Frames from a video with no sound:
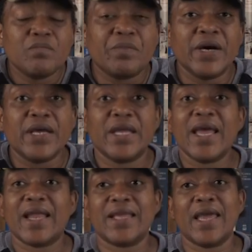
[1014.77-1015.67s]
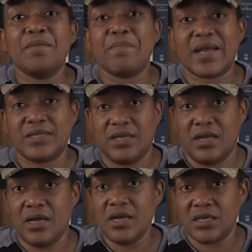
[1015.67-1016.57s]
But it had came back to
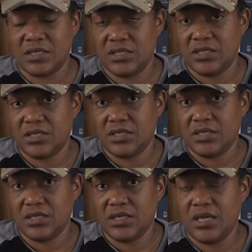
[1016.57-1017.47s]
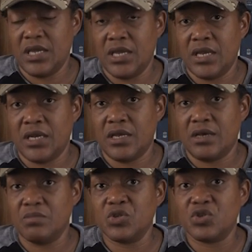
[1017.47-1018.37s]
us in
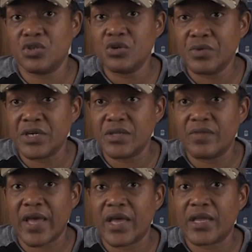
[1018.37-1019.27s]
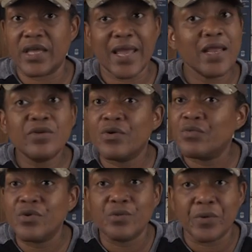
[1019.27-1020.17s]
Missouri that it ain't no
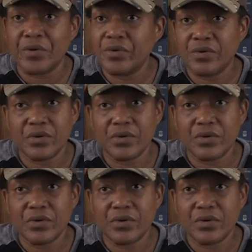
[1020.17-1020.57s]
rumor.